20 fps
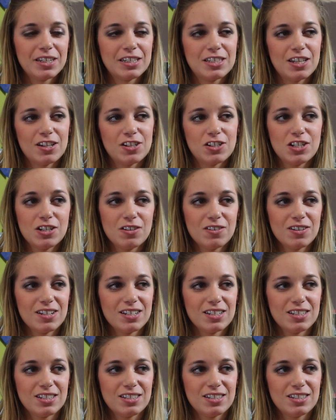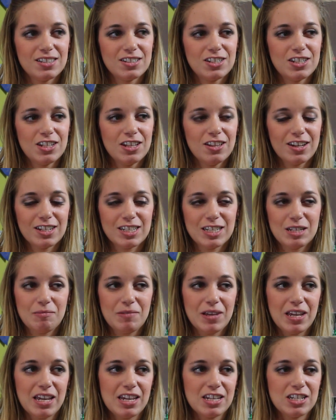So she looked
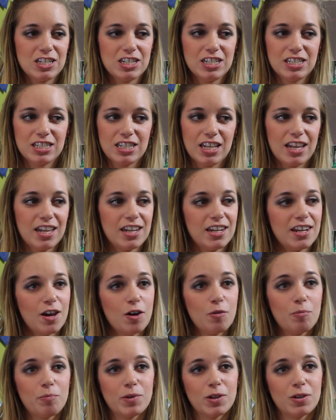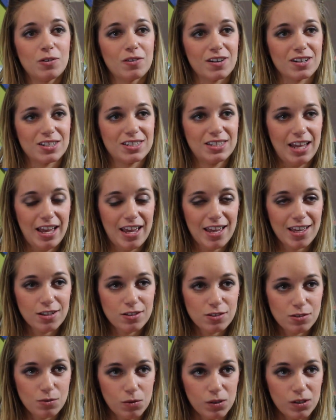at me and she said, nope, you are staying
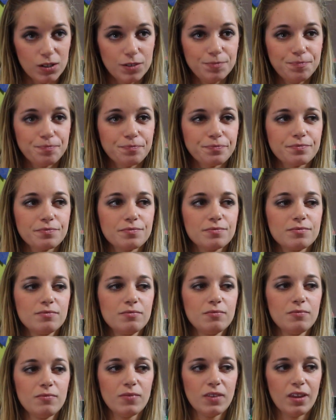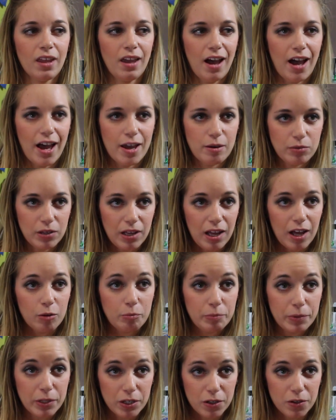in school. I will
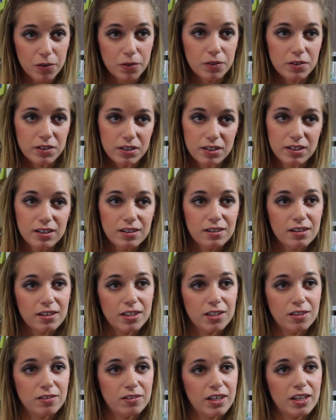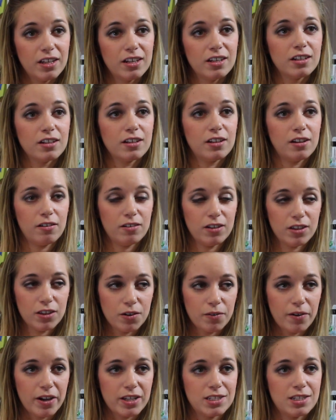help you. You can go to
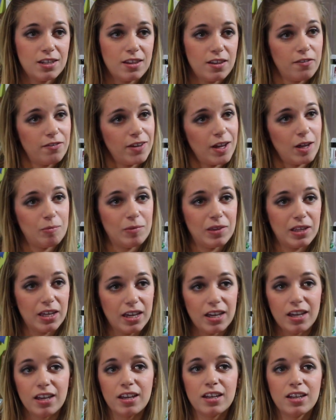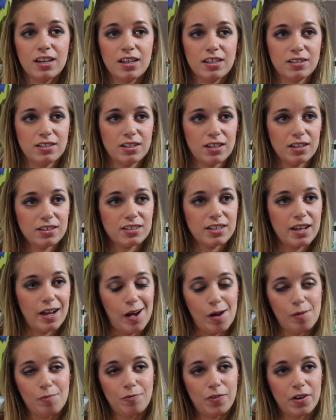the rest of the family to
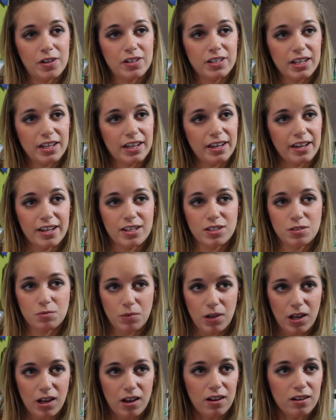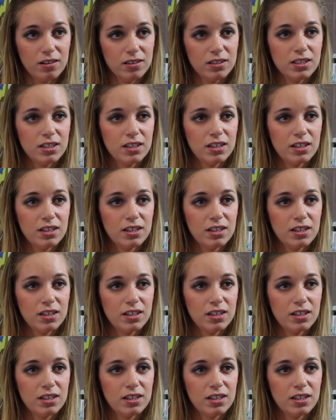help fund it as well.